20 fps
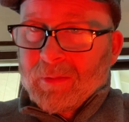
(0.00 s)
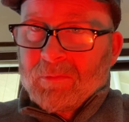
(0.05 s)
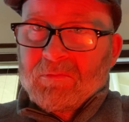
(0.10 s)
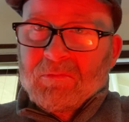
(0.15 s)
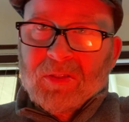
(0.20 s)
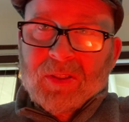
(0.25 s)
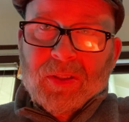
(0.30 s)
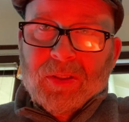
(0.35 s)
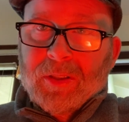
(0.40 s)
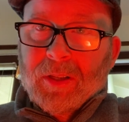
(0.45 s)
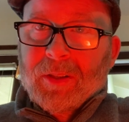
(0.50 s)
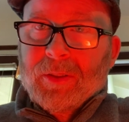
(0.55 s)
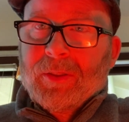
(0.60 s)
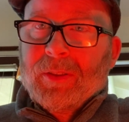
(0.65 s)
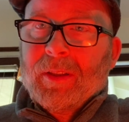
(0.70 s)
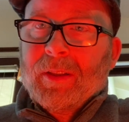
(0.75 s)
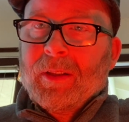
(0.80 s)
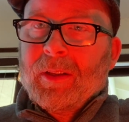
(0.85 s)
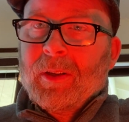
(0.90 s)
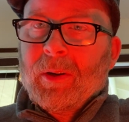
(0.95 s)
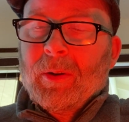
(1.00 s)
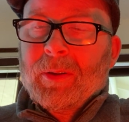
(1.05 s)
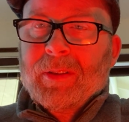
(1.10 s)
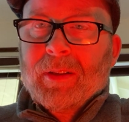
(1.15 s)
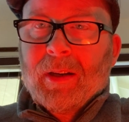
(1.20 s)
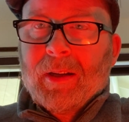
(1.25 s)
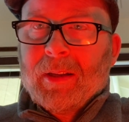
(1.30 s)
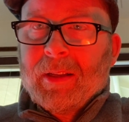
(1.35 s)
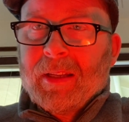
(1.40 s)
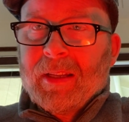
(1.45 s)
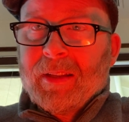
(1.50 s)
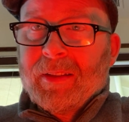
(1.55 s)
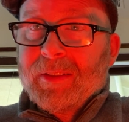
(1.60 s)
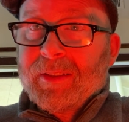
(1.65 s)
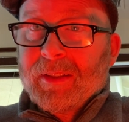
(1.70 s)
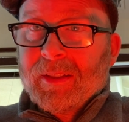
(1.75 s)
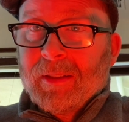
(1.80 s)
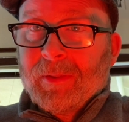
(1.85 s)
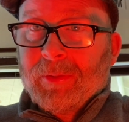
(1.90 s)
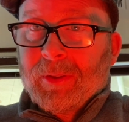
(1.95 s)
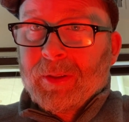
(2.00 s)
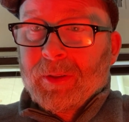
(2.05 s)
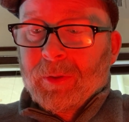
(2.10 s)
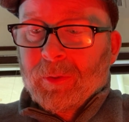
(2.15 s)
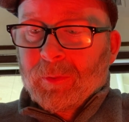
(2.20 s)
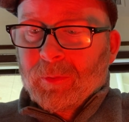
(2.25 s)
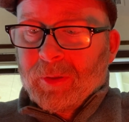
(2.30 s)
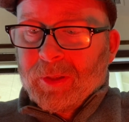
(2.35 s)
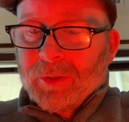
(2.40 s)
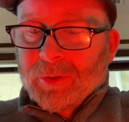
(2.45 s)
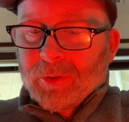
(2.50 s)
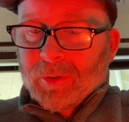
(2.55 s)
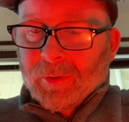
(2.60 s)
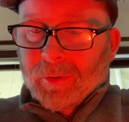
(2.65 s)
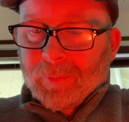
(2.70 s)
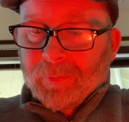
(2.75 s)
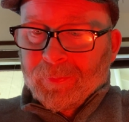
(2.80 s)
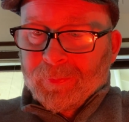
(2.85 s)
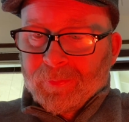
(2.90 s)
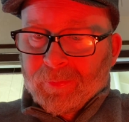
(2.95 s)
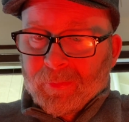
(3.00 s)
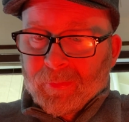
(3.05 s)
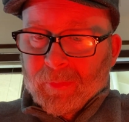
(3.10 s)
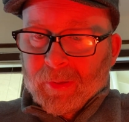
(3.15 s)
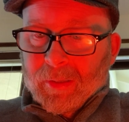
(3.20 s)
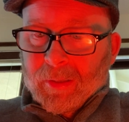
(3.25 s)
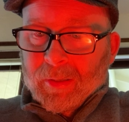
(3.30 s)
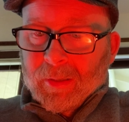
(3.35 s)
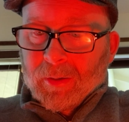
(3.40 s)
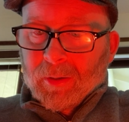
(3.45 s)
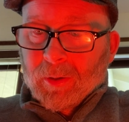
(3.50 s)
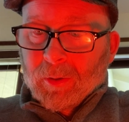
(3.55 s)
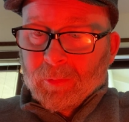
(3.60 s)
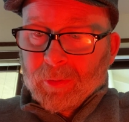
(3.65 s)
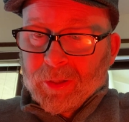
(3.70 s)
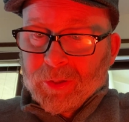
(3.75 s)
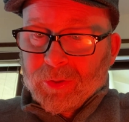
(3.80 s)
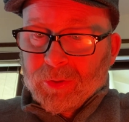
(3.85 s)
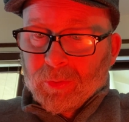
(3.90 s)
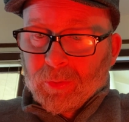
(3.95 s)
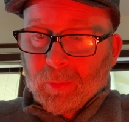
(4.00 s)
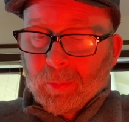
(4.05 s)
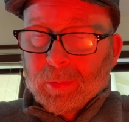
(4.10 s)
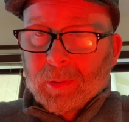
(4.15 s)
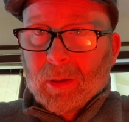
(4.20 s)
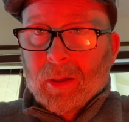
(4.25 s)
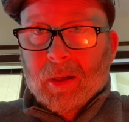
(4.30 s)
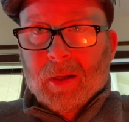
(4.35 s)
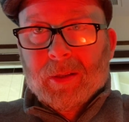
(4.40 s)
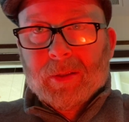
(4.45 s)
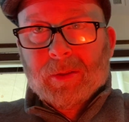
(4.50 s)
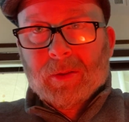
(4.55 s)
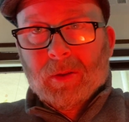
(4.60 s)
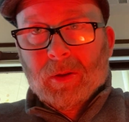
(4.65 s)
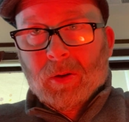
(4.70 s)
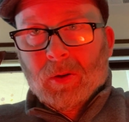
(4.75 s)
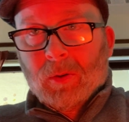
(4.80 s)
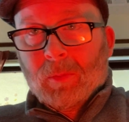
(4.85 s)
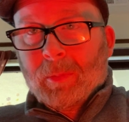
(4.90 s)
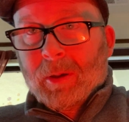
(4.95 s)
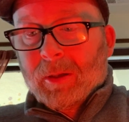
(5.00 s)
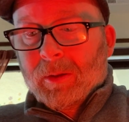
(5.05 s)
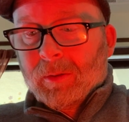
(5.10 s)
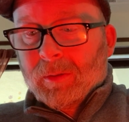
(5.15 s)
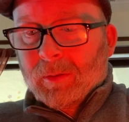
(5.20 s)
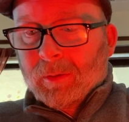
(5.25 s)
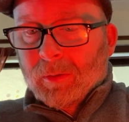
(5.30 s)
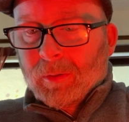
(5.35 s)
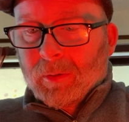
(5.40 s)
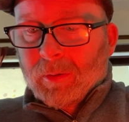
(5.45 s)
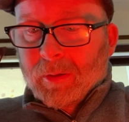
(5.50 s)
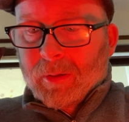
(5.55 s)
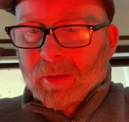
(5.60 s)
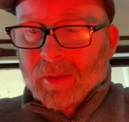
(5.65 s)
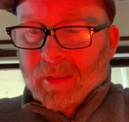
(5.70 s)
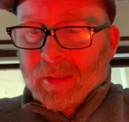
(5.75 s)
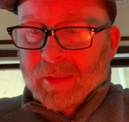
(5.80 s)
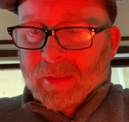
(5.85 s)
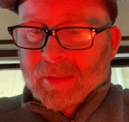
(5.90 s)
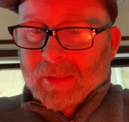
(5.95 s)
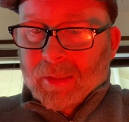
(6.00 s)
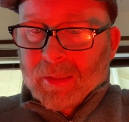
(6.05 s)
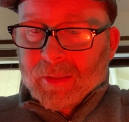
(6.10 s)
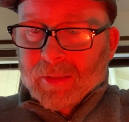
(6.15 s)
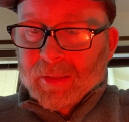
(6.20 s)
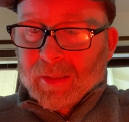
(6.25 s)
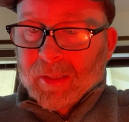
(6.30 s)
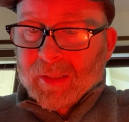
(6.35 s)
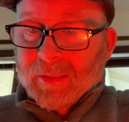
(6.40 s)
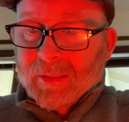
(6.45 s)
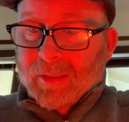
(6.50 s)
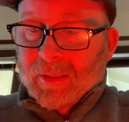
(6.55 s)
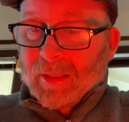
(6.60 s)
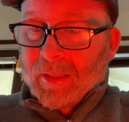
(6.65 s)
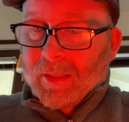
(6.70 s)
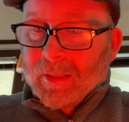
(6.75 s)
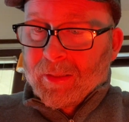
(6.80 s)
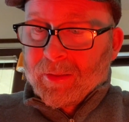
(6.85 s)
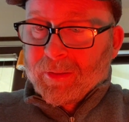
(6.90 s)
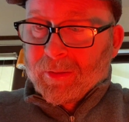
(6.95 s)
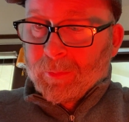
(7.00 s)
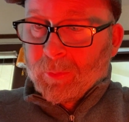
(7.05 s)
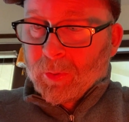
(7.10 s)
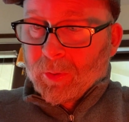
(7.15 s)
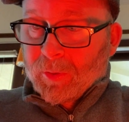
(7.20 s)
Suggesting, a tiny insignificant creature. Horatio replies, "No, my good lord," and he says, "Thy state is the more